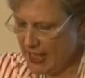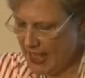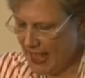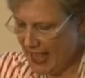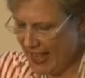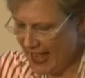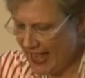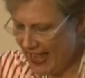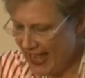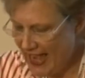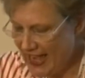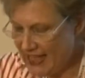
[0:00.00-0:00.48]

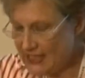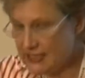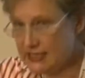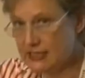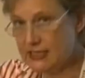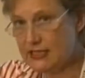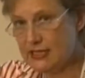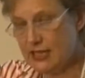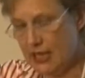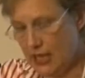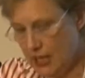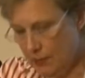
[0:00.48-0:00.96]

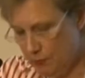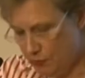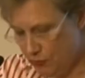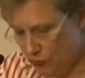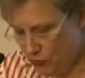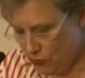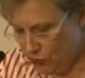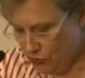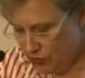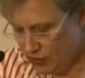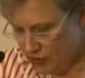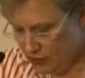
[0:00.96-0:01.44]
has a
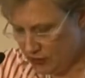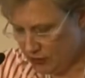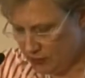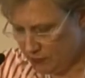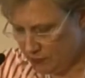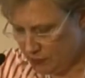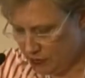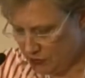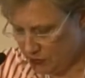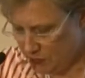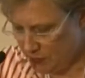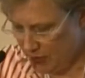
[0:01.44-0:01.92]
broader
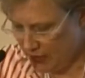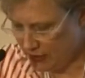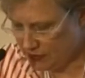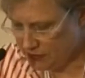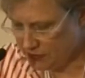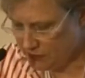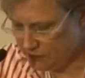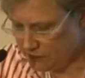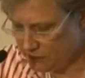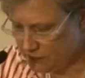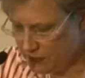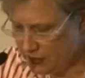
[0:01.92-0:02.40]

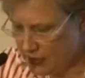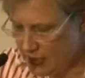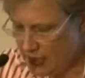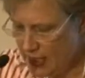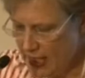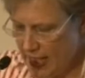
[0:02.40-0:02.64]
perspective,